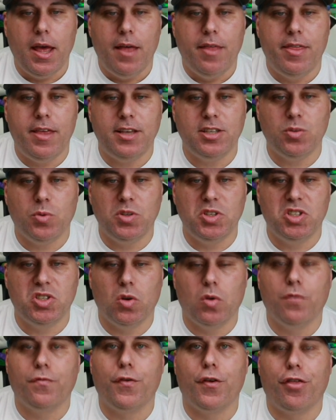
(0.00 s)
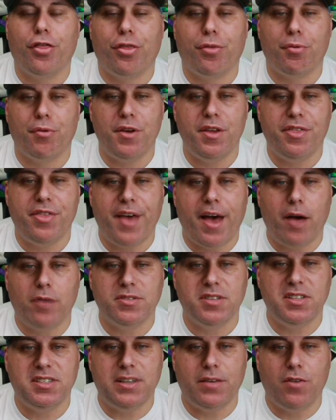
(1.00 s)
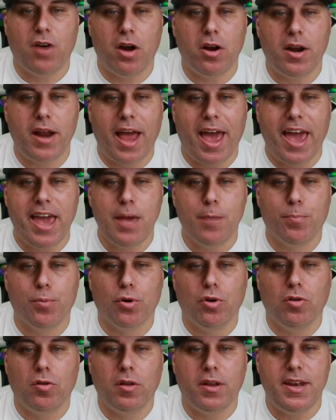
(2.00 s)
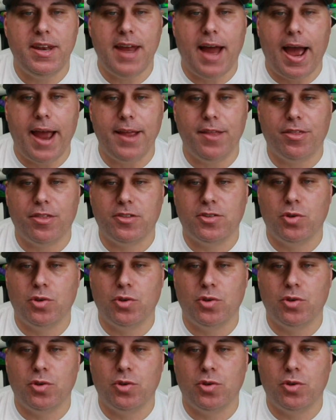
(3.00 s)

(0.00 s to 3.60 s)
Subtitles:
This one sold for $3,700 April 9th.